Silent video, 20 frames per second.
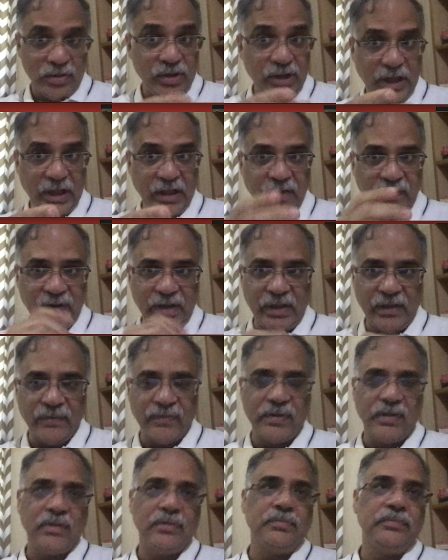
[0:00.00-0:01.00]

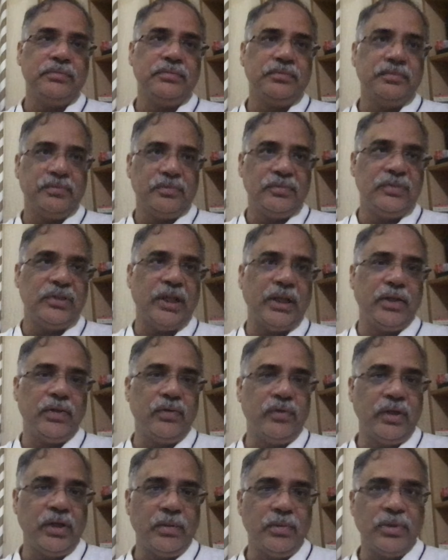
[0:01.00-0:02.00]
derivatives. Thank
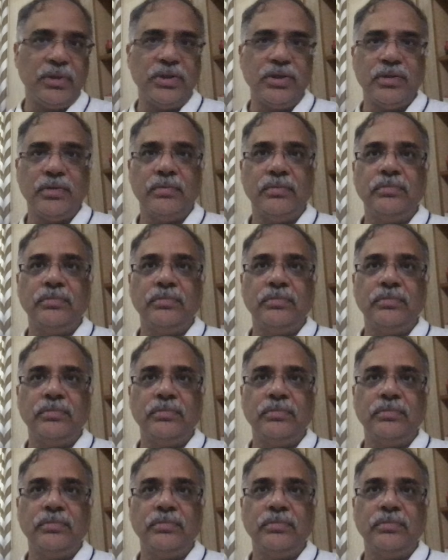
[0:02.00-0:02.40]
you very much.